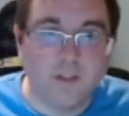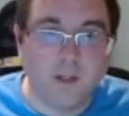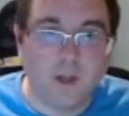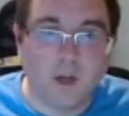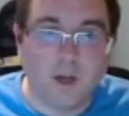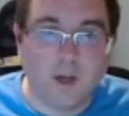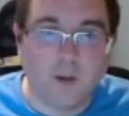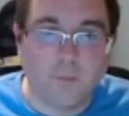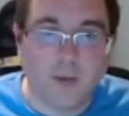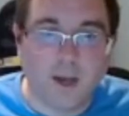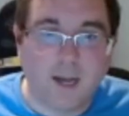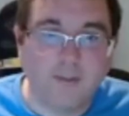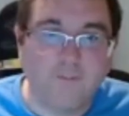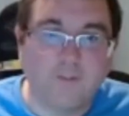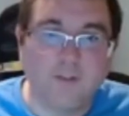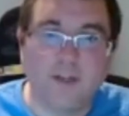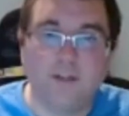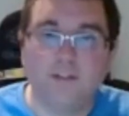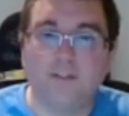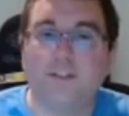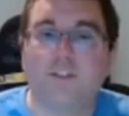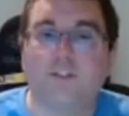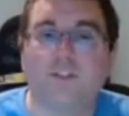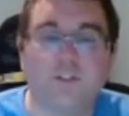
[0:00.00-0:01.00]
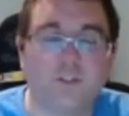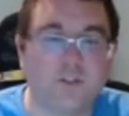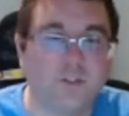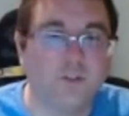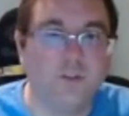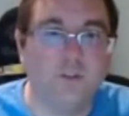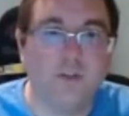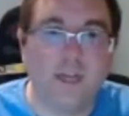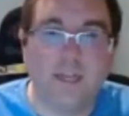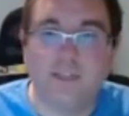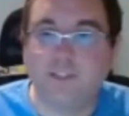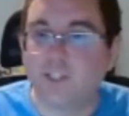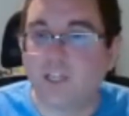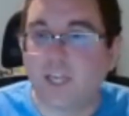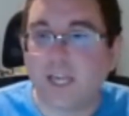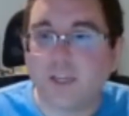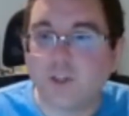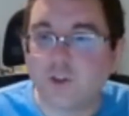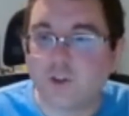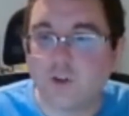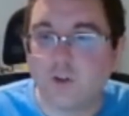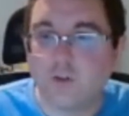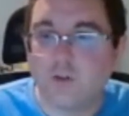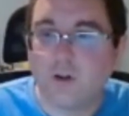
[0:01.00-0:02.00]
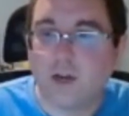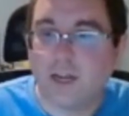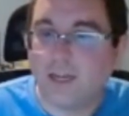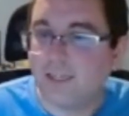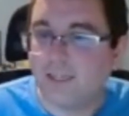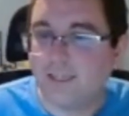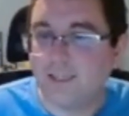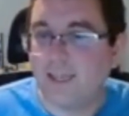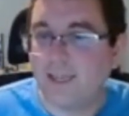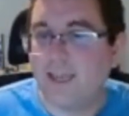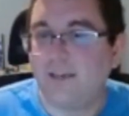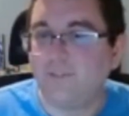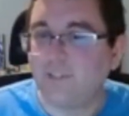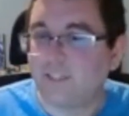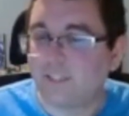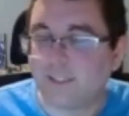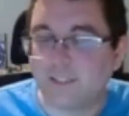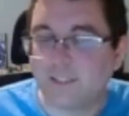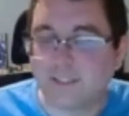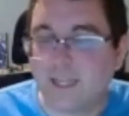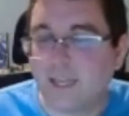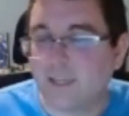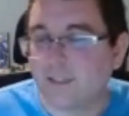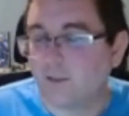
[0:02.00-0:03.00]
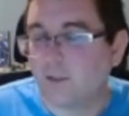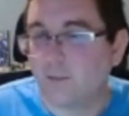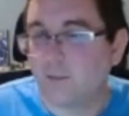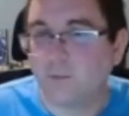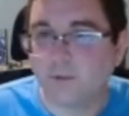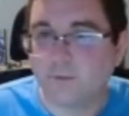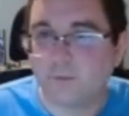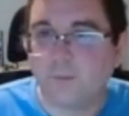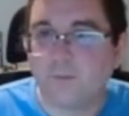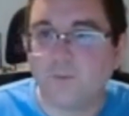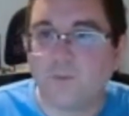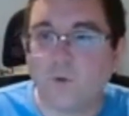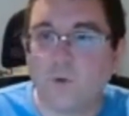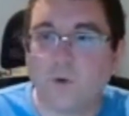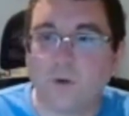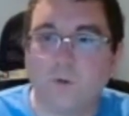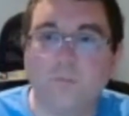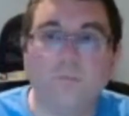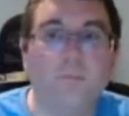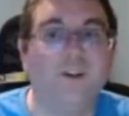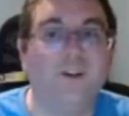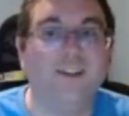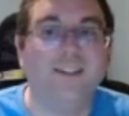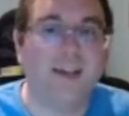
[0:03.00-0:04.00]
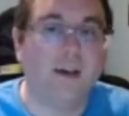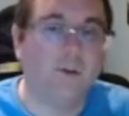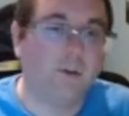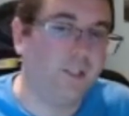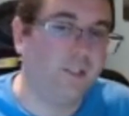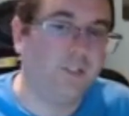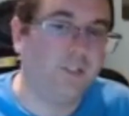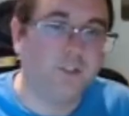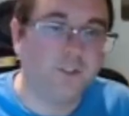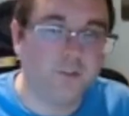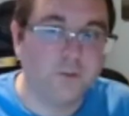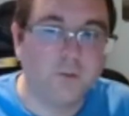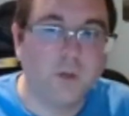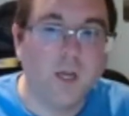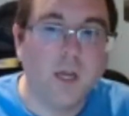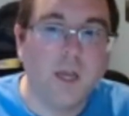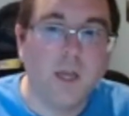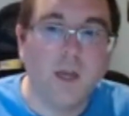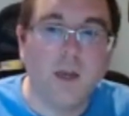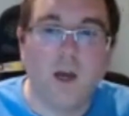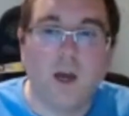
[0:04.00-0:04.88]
I found this educational. I didn't have these exact numbers before, but now I do.